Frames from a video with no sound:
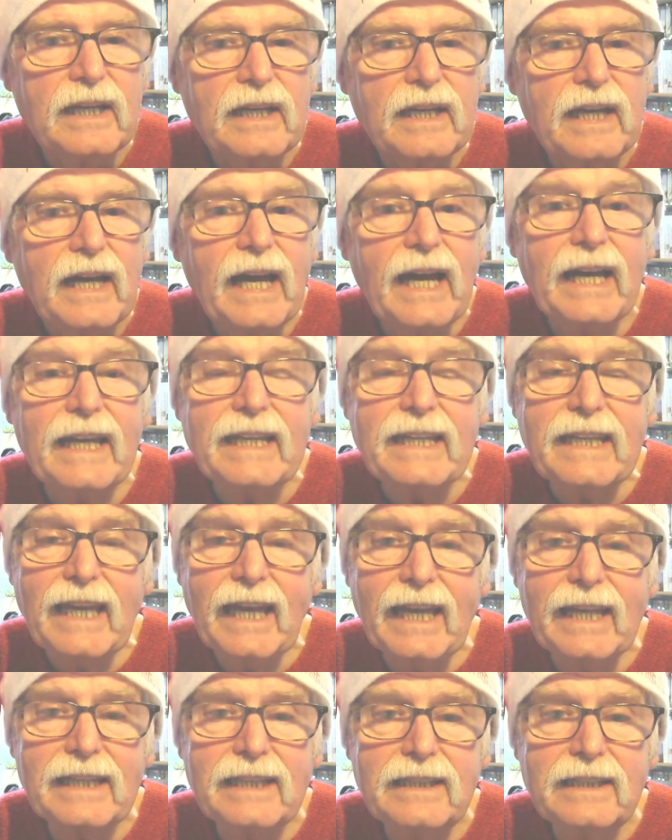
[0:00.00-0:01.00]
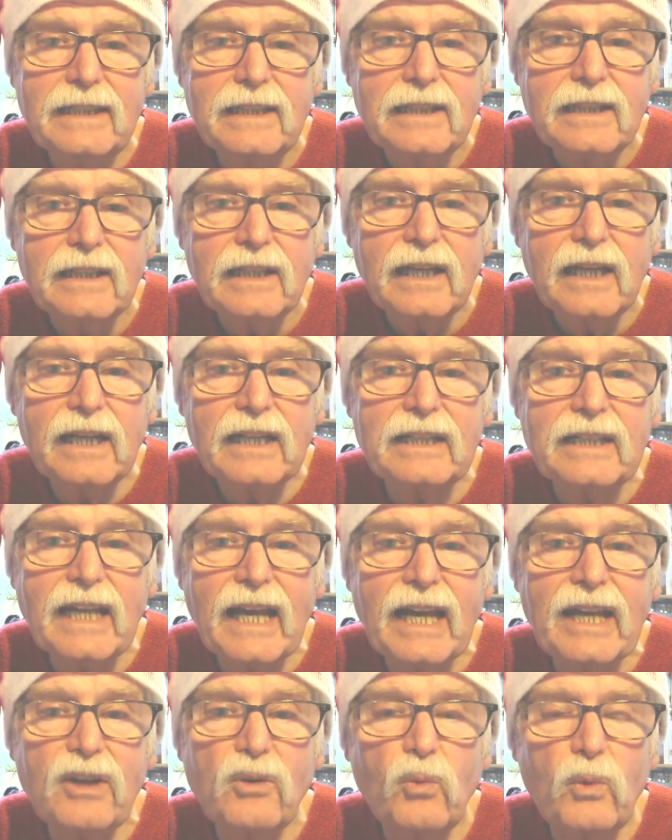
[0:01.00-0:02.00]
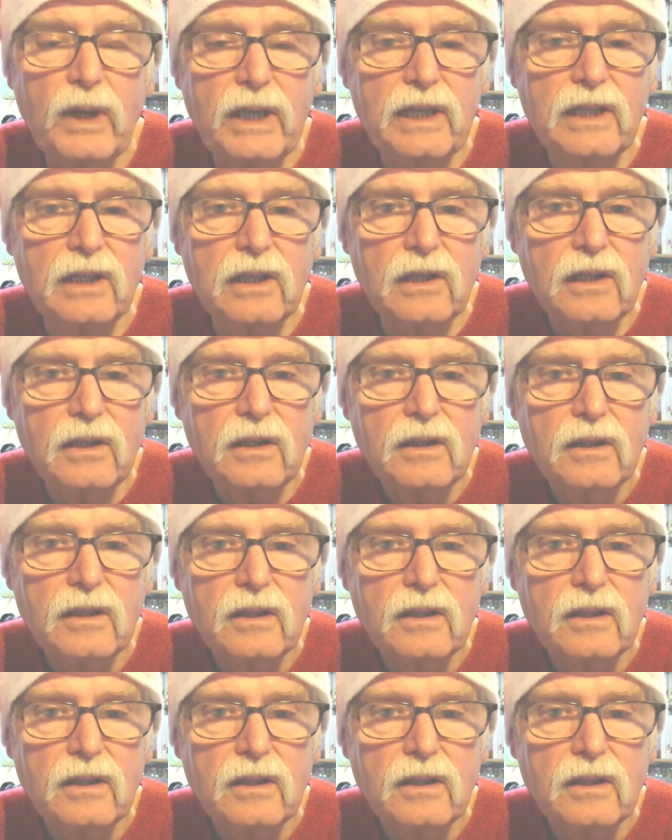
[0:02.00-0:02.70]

I can and I will.